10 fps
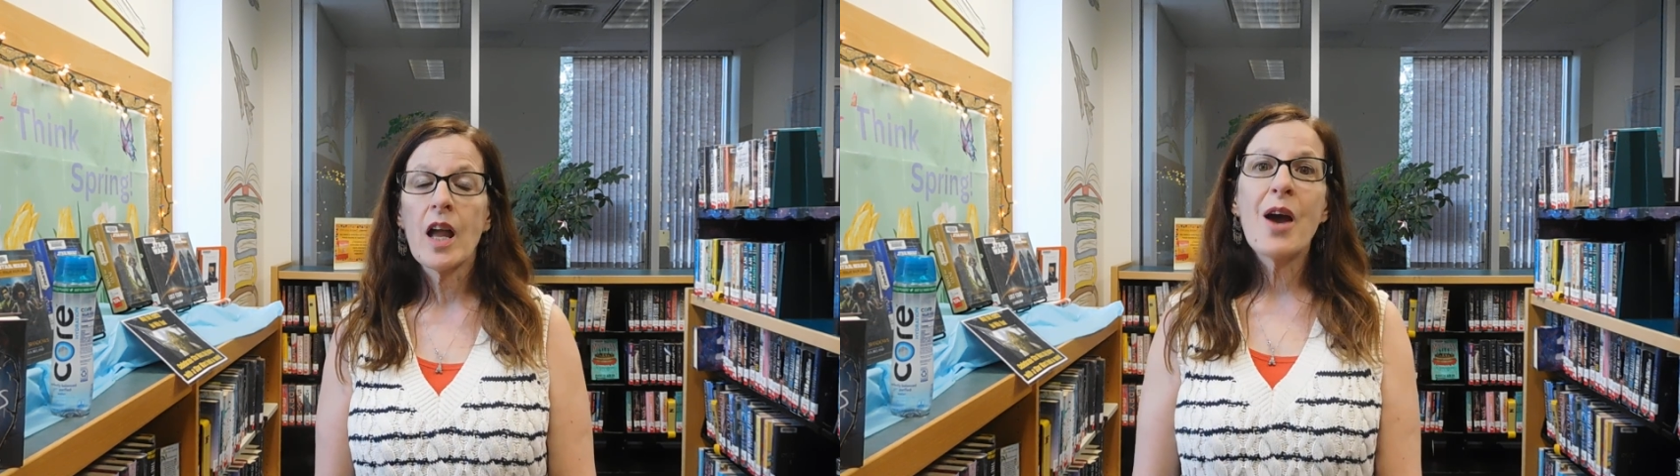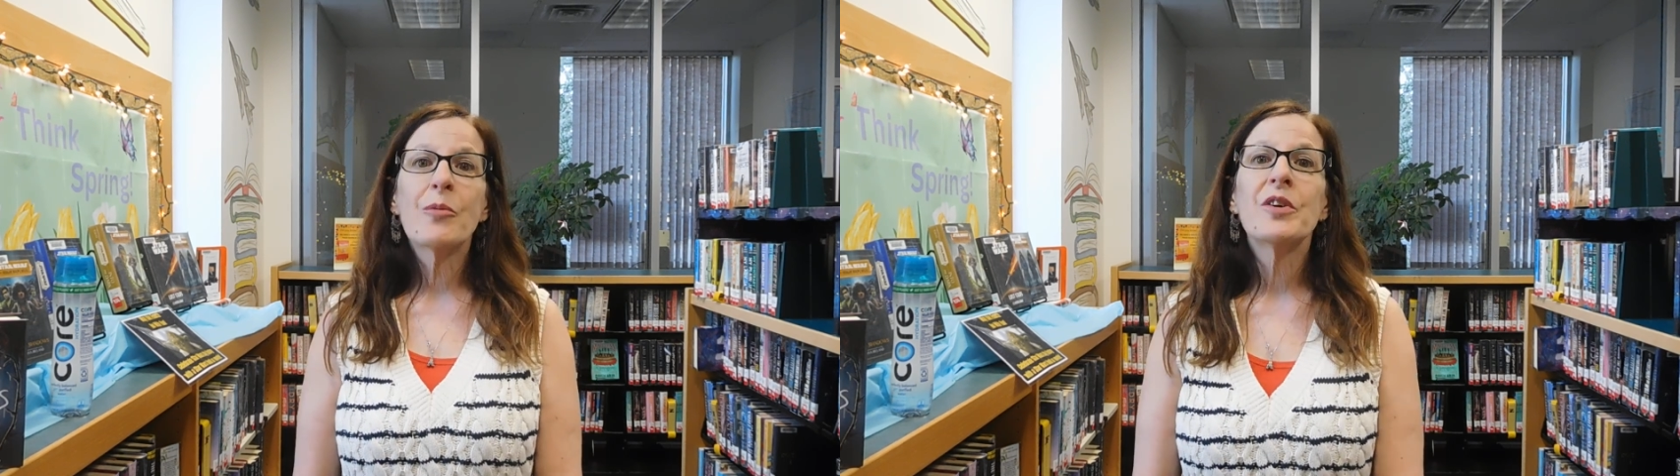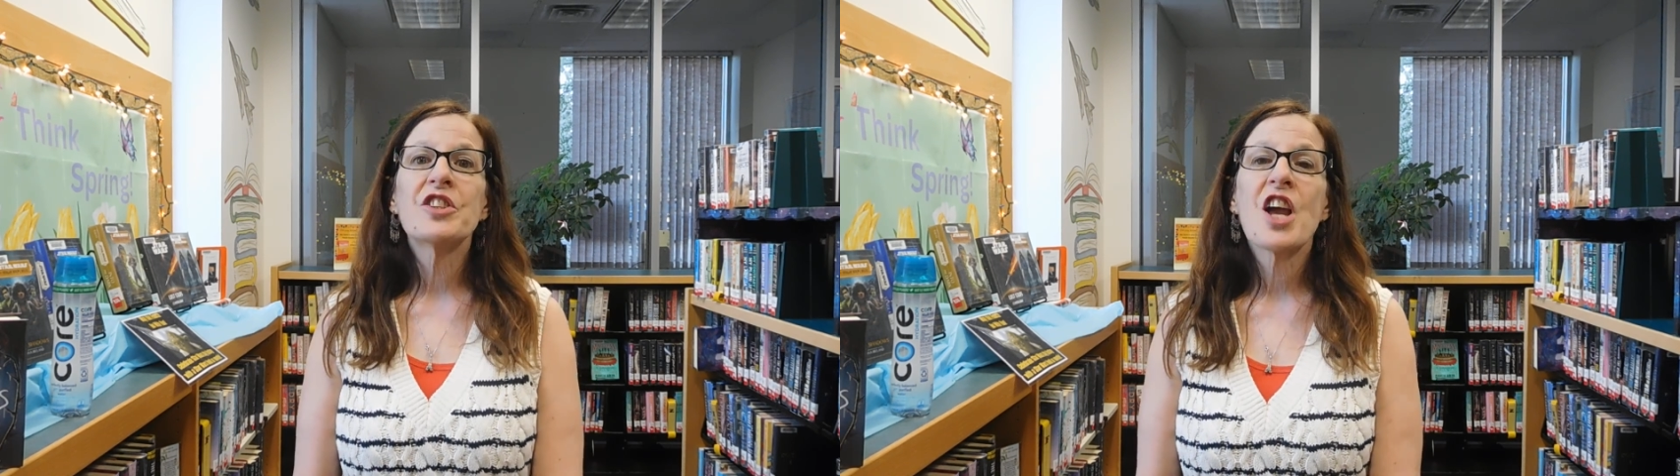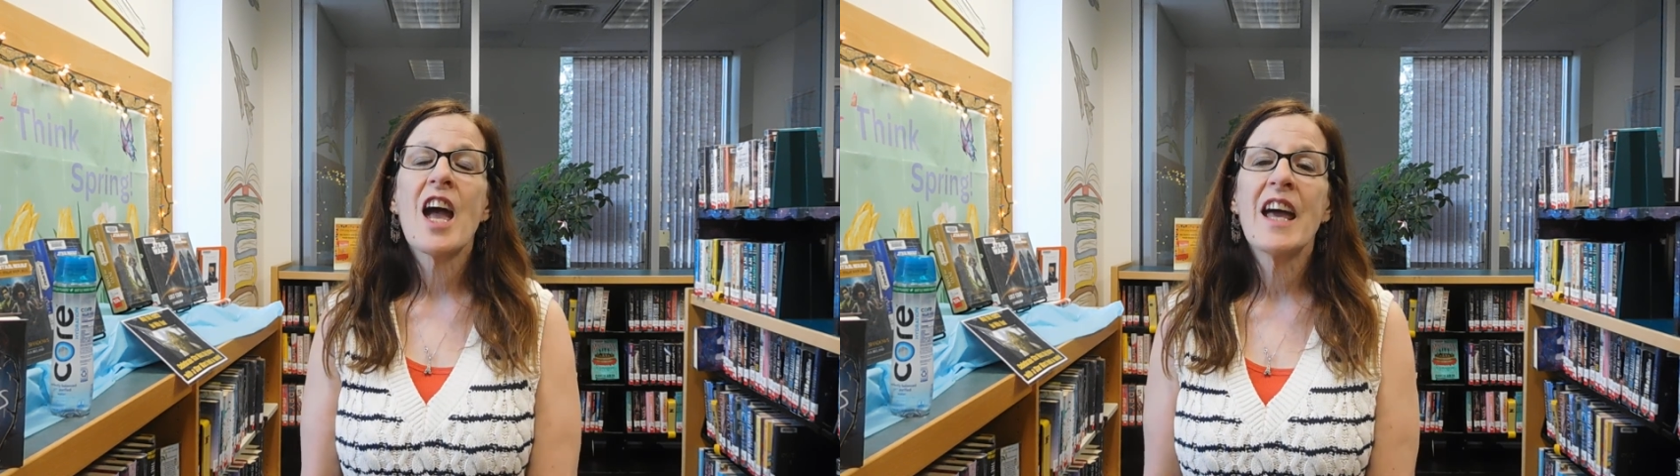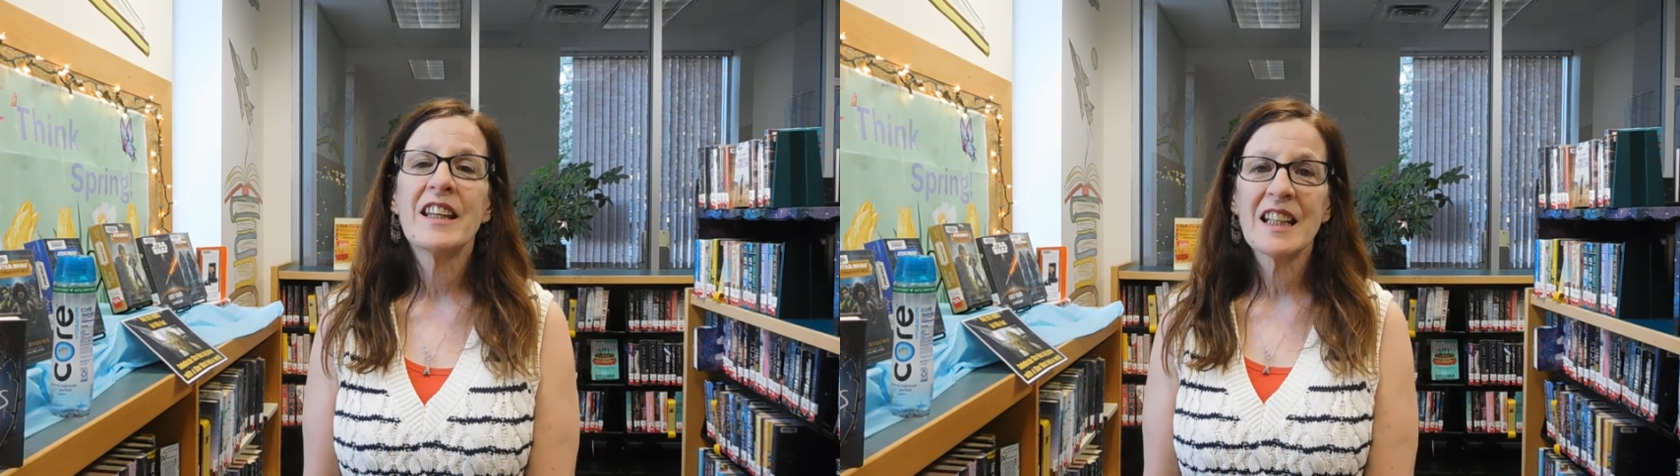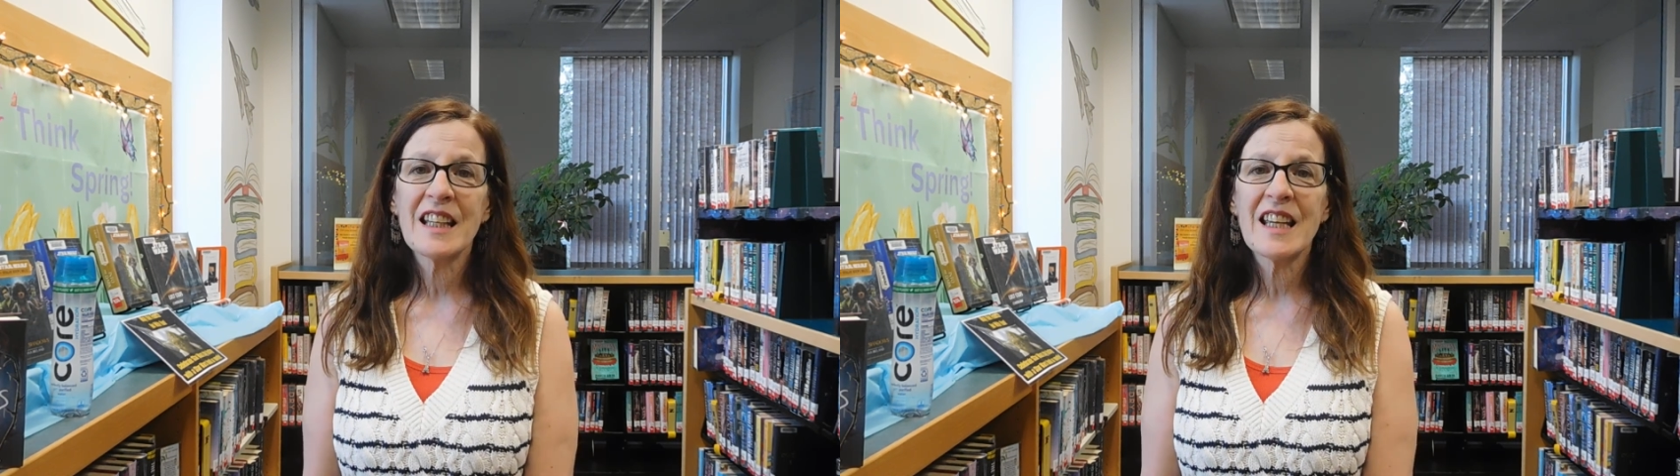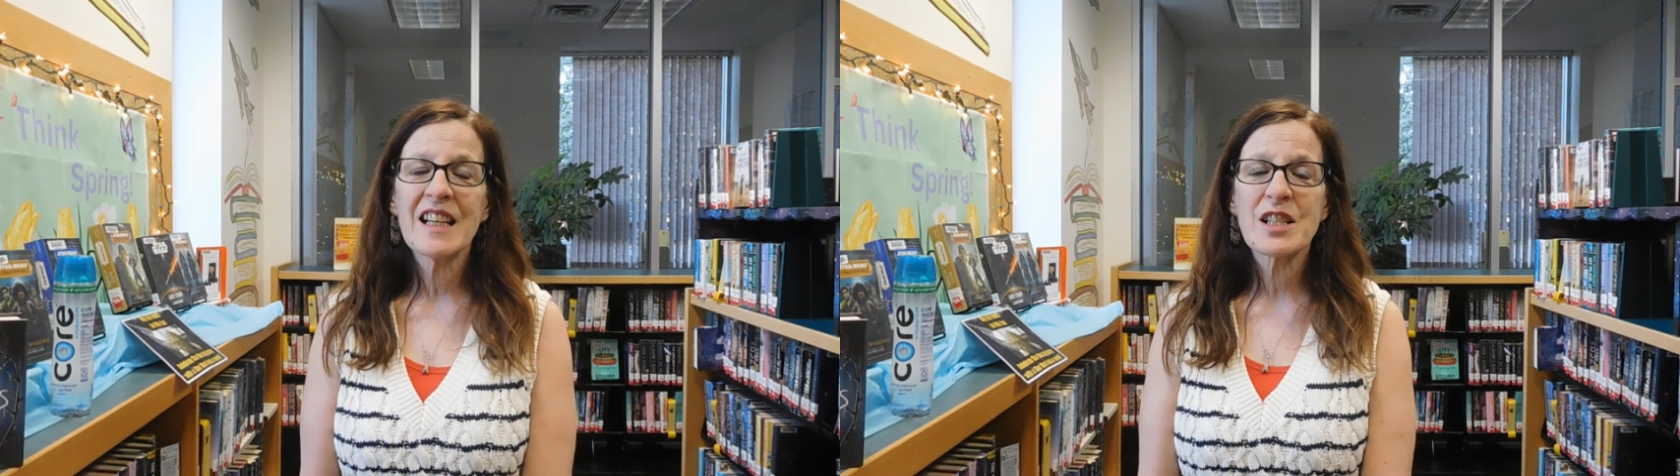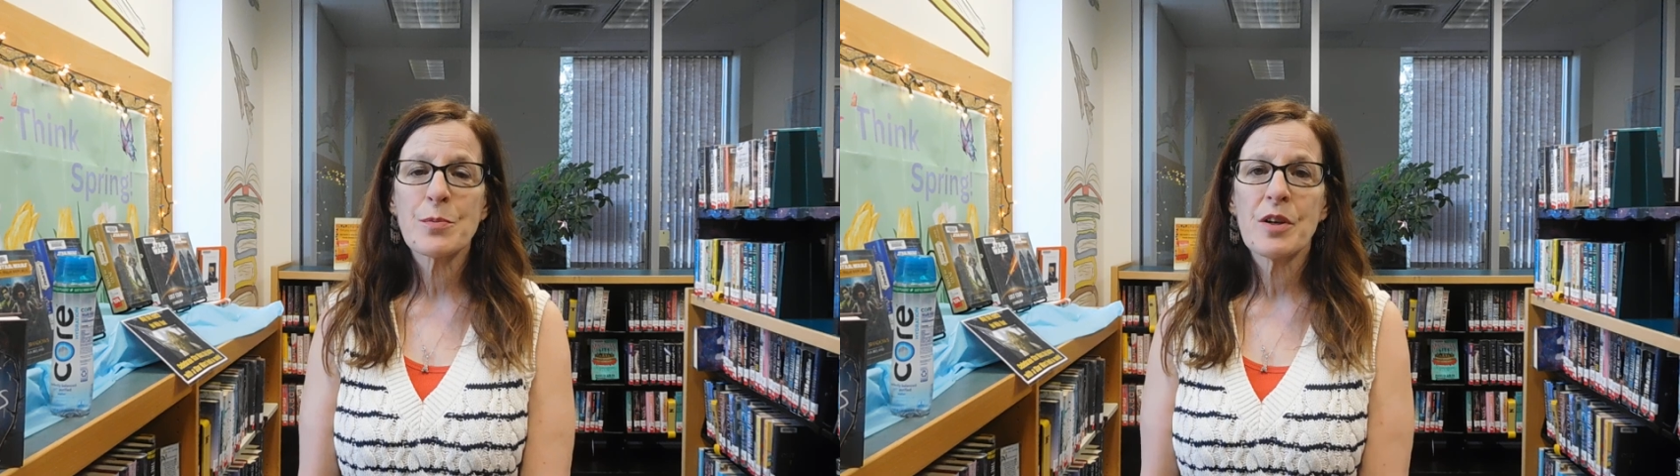in which Henley
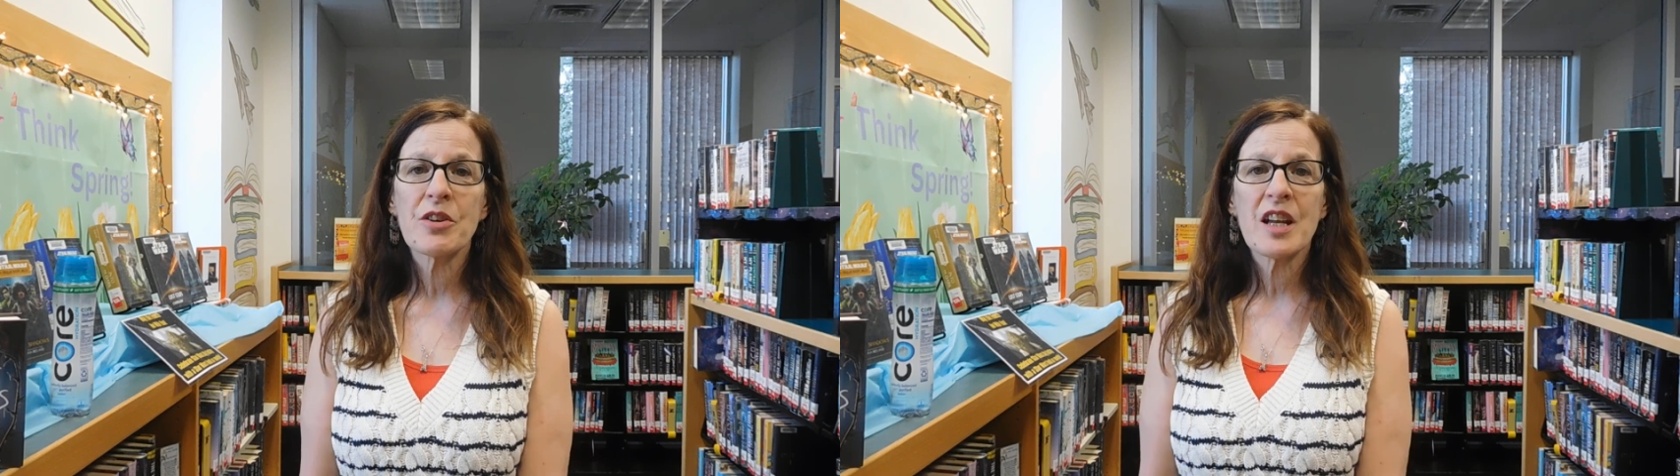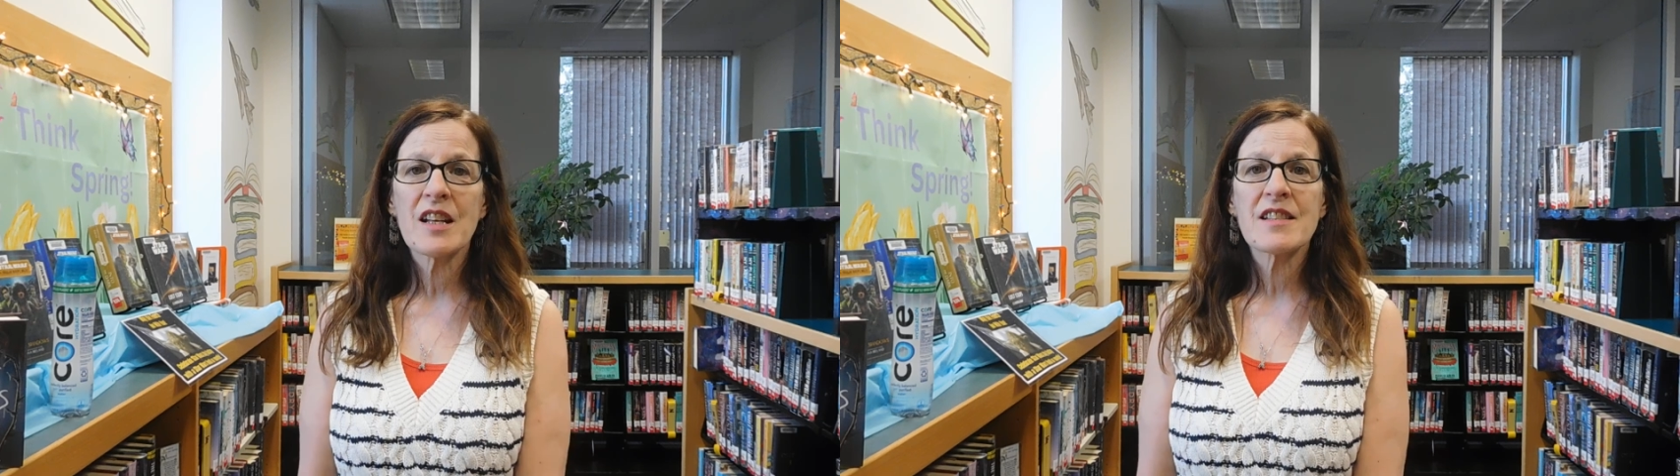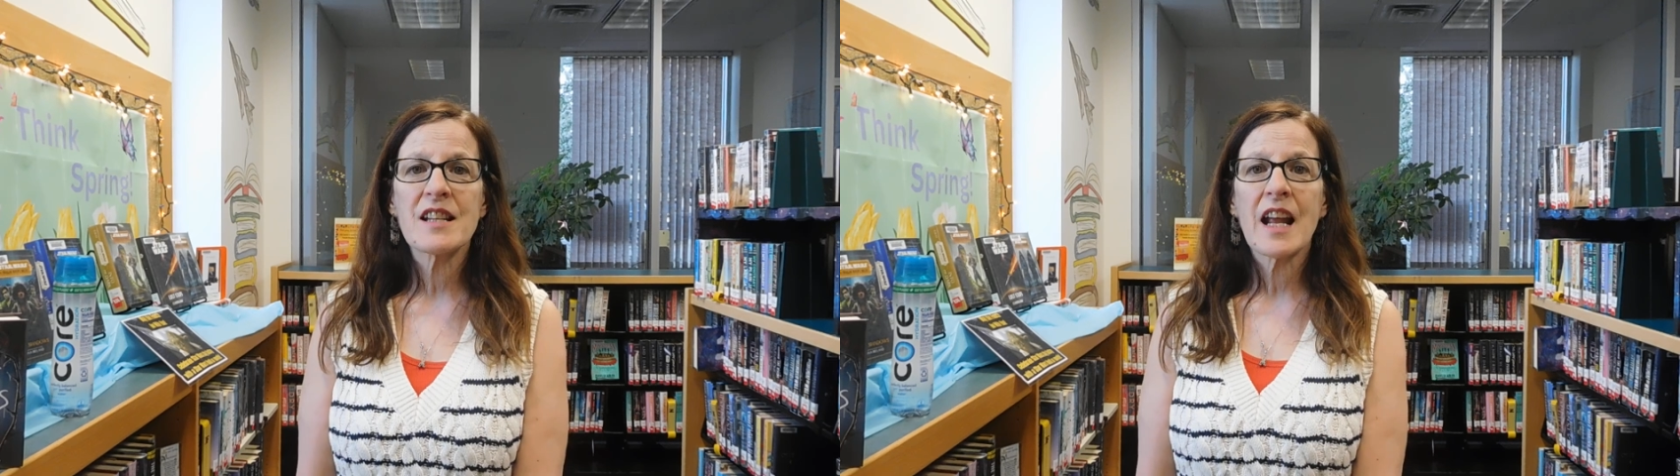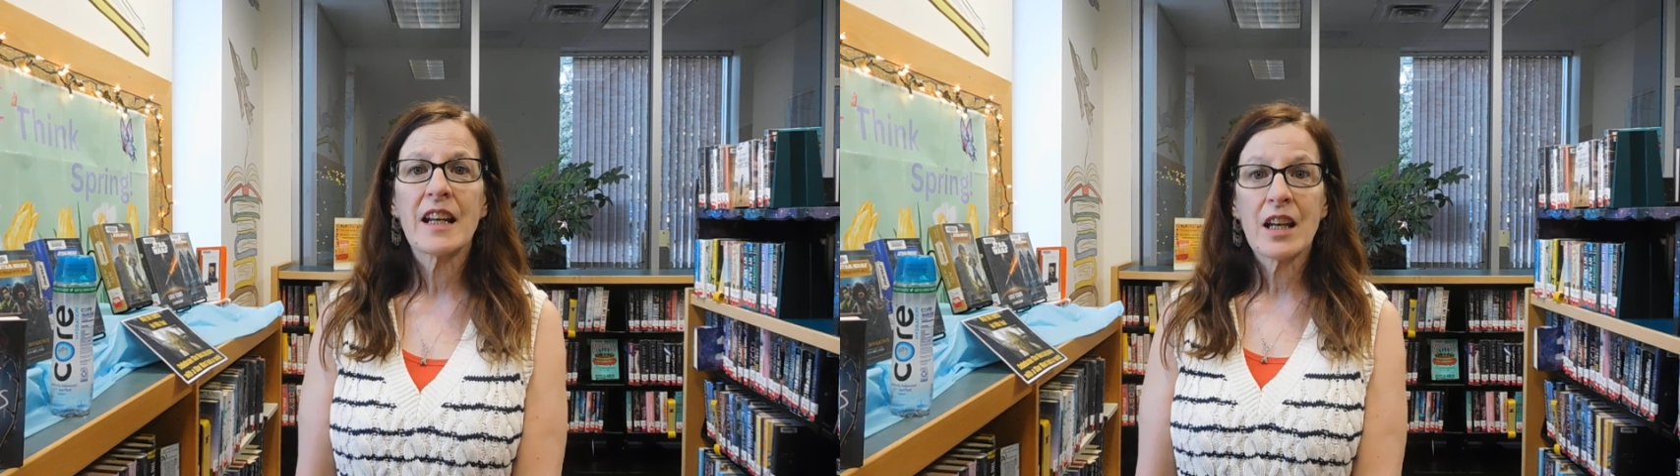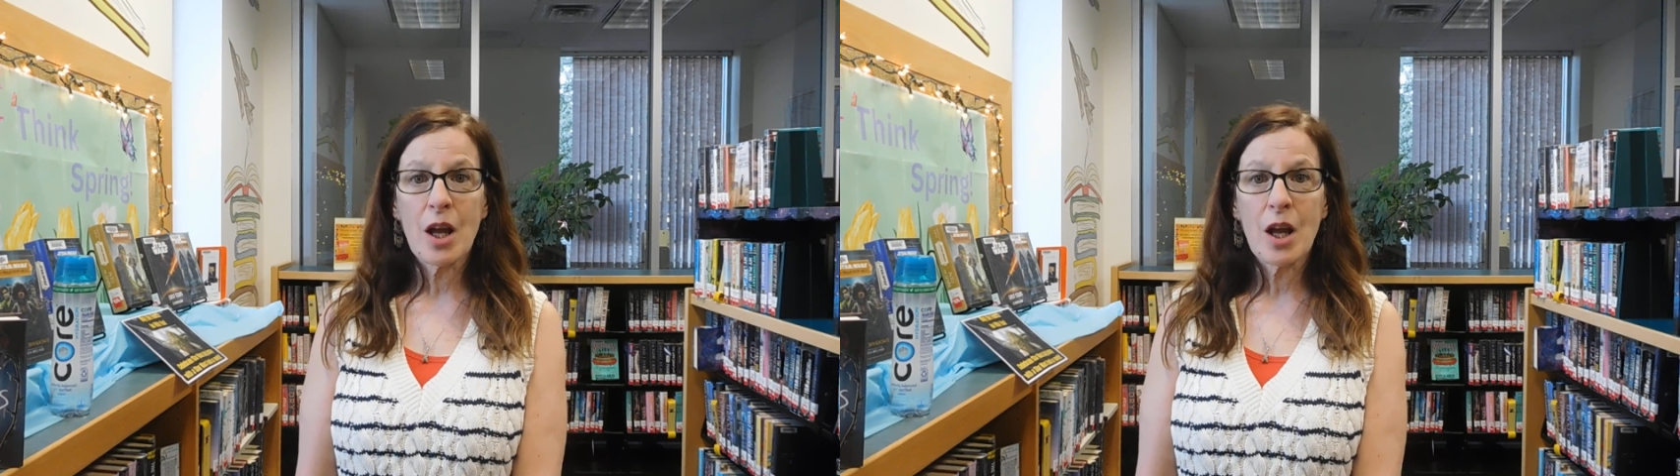experienced a